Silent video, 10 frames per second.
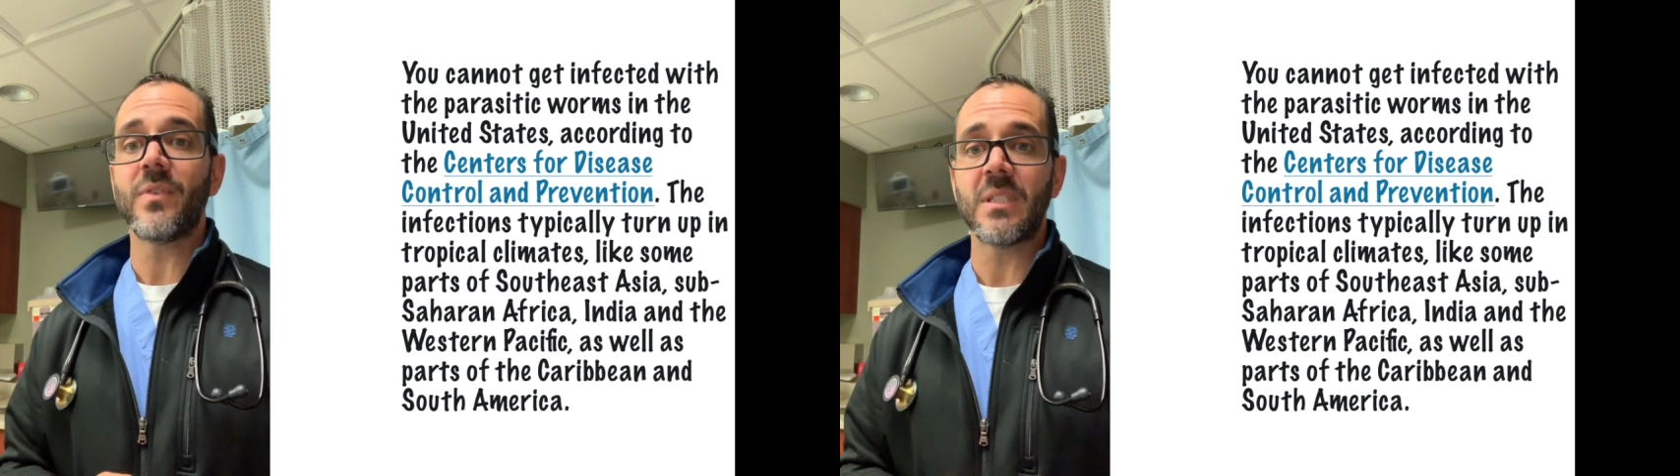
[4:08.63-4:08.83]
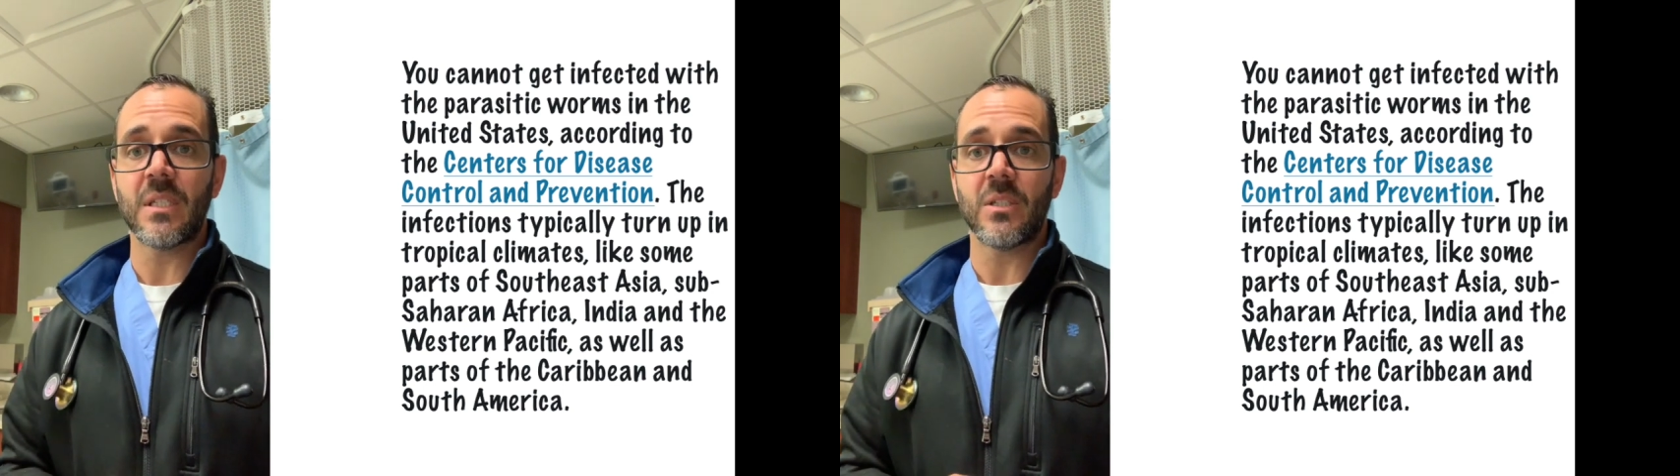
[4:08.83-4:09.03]

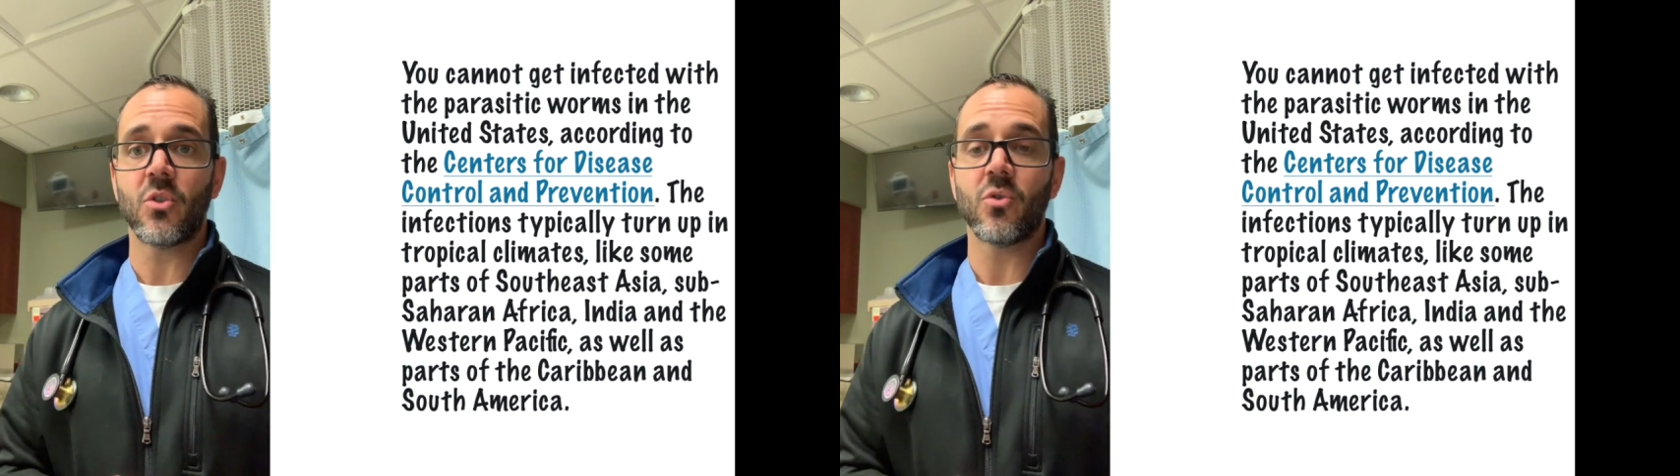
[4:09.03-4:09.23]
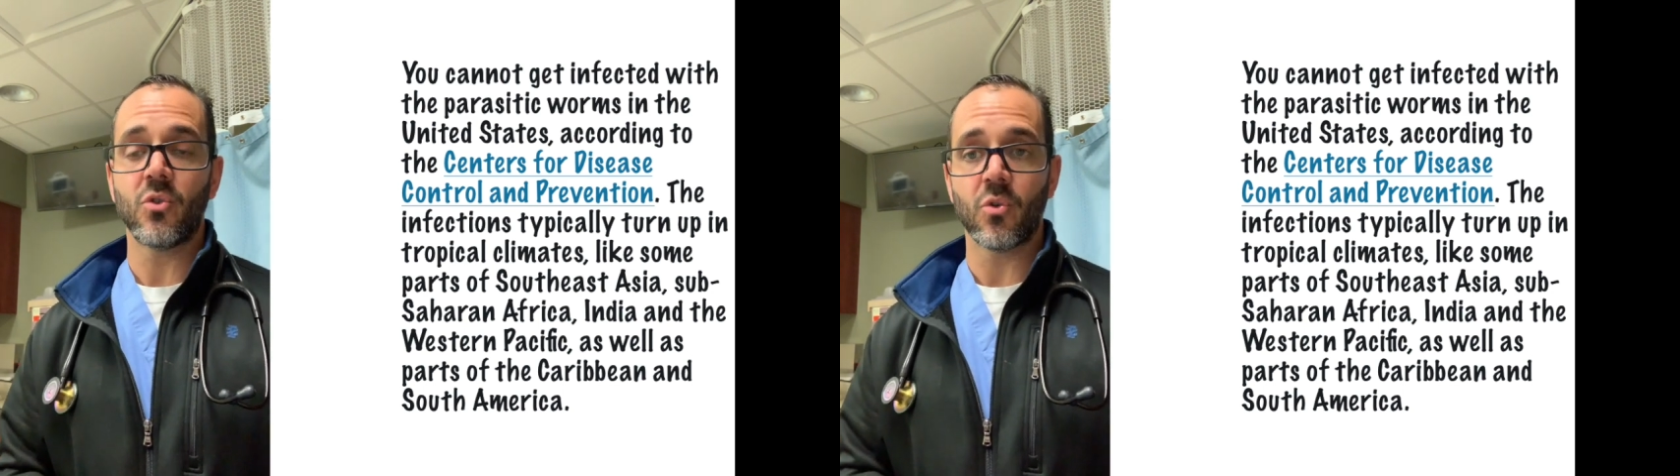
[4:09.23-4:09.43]
Disease
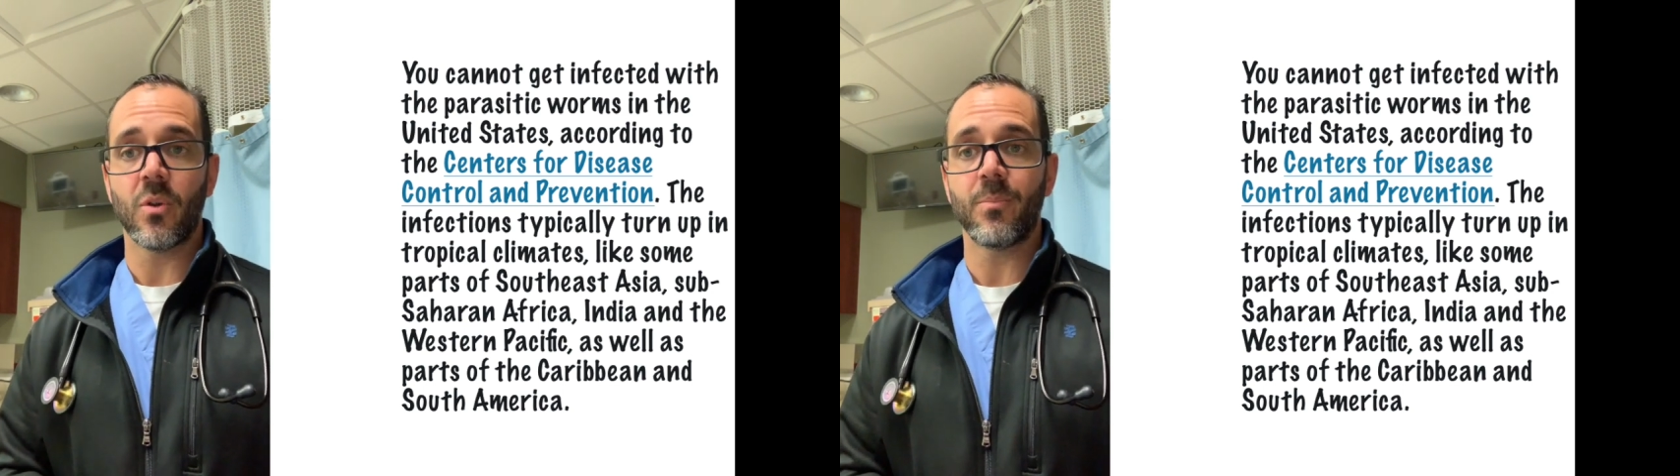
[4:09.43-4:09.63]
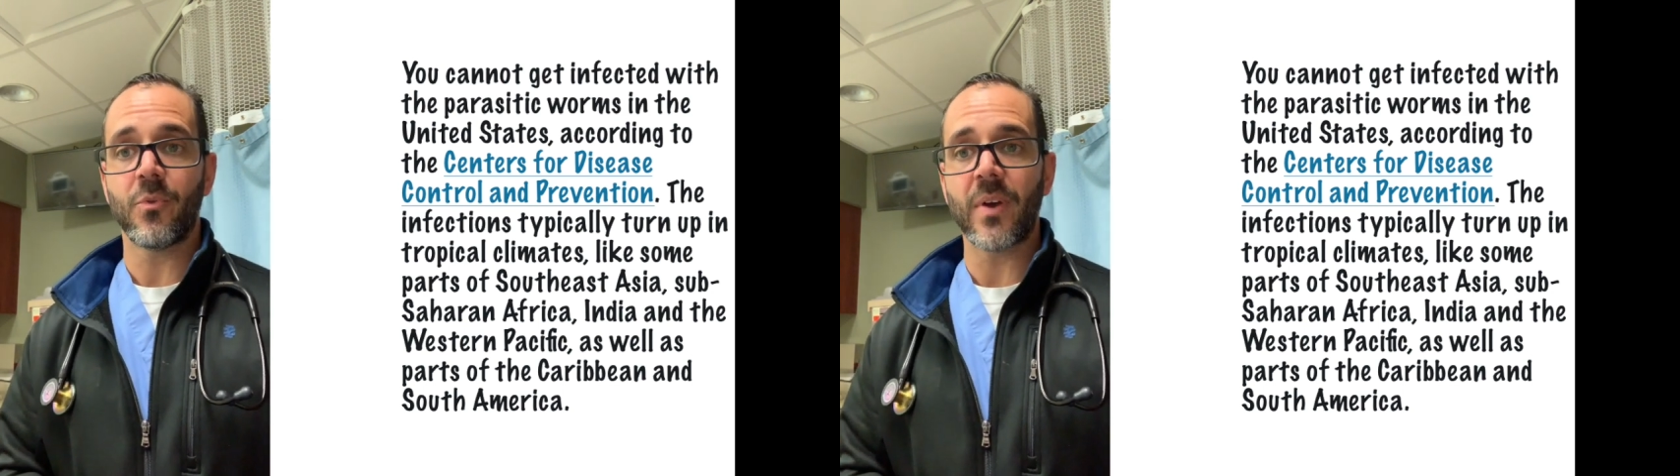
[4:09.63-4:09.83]

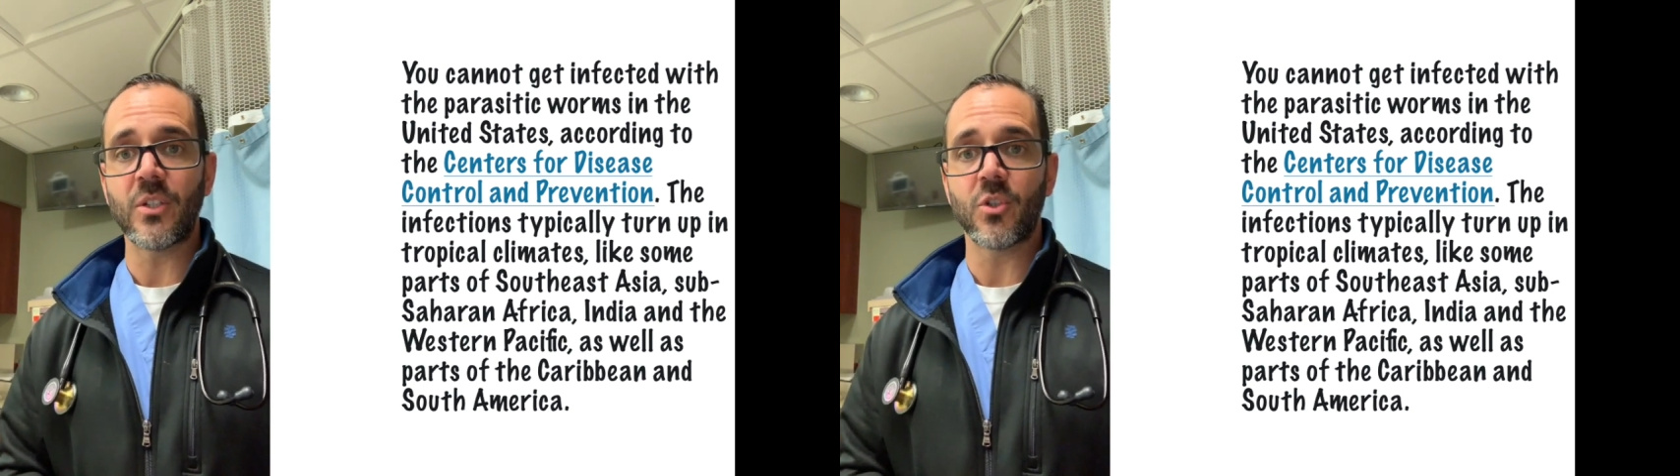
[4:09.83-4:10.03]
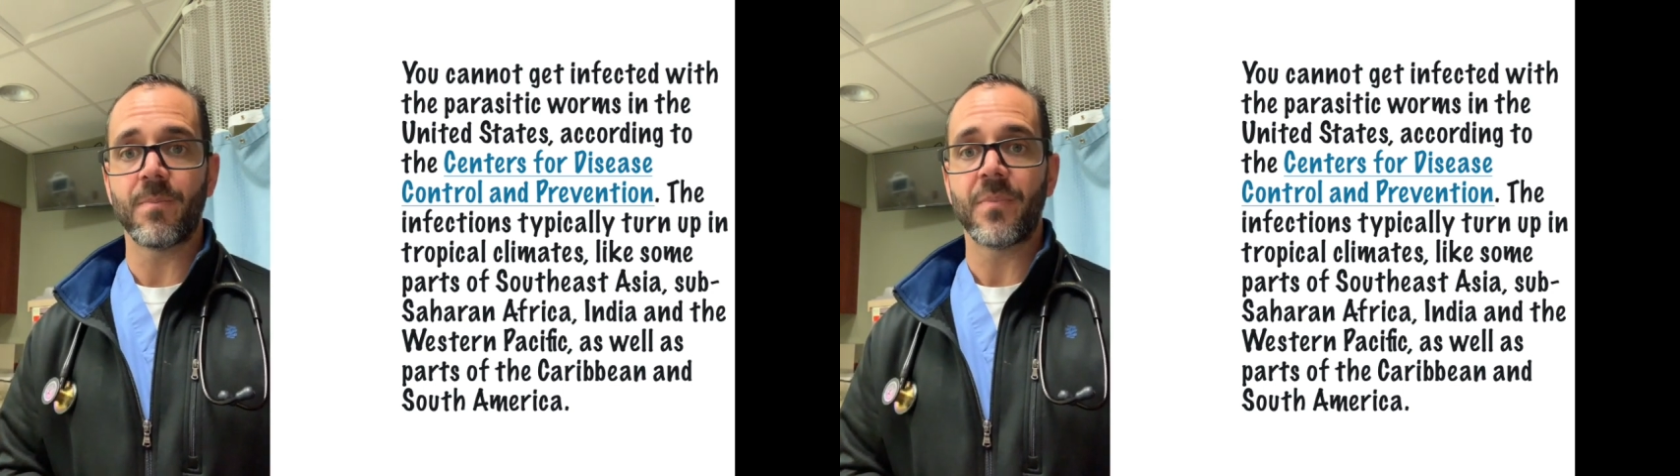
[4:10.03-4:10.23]
Control and
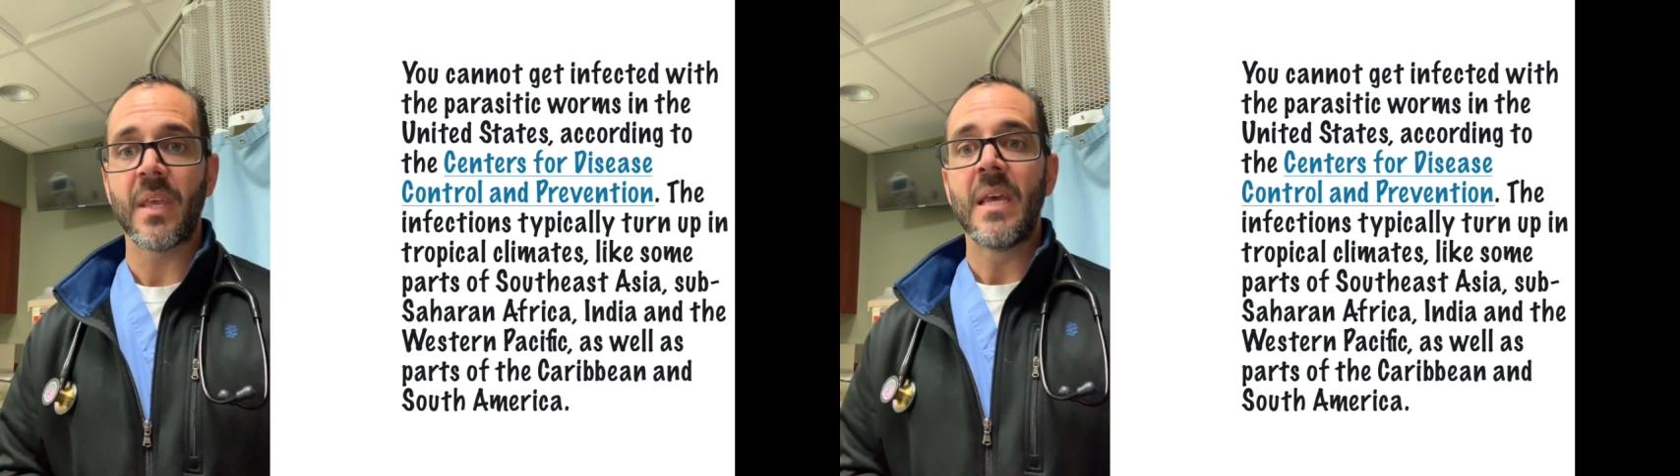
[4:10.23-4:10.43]
Prevention.